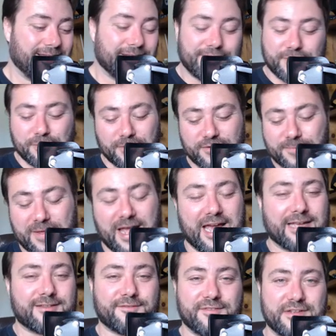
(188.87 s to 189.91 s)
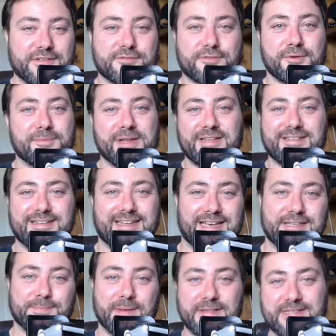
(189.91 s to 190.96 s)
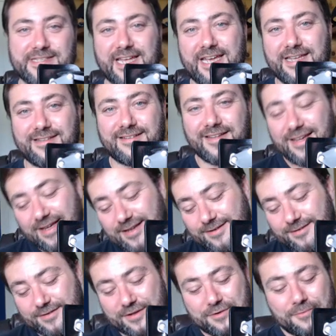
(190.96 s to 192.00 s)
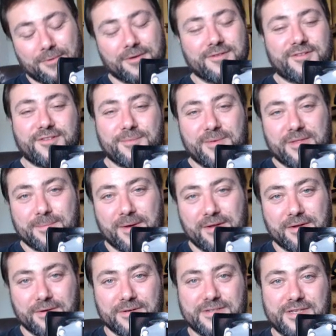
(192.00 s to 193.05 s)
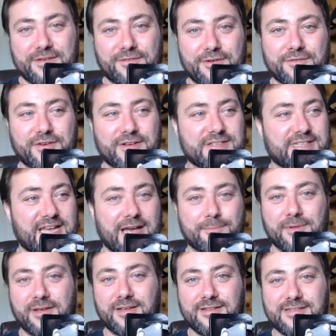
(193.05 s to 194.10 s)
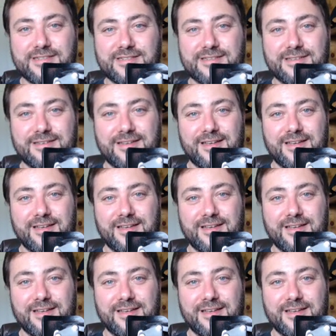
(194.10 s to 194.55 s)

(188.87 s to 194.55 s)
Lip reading: Do you want to be actively discriminated against by the state? Do you want to be the minority of university applicants?